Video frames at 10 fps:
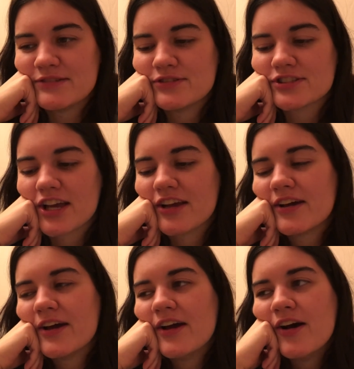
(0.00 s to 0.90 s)
He was like,
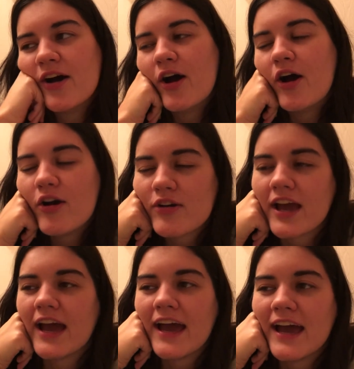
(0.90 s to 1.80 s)

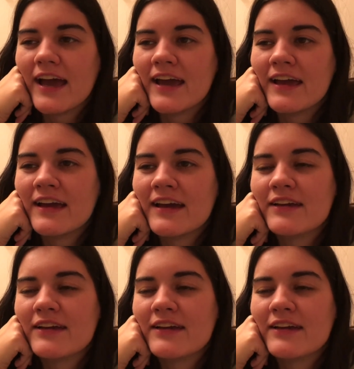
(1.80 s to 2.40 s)
okay.